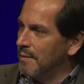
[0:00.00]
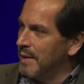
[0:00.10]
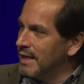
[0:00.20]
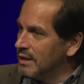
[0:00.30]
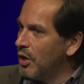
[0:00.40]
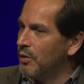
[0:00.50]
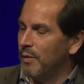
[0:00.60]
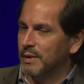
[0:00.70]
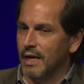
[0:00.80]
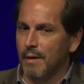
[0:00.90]
that his heart rate
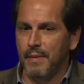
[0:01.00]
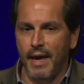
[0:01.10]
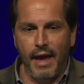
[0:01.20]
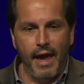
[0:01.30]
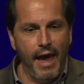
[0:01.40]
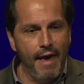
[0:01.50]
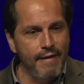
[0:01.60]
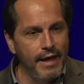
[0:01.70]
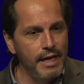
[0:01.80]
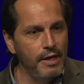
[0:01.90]
was up and
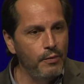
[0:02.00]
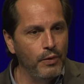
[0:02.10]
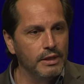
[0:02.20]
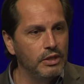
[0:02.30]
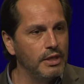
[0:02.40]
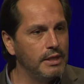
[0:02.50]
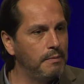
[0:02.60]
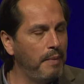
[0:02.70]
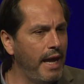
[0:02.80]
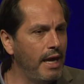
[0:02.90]
that he was just
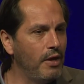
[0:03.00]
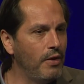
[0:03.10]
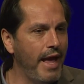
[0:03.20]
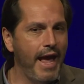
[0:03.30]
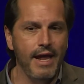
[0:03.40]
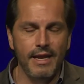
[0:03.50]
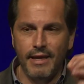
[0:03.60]
pale and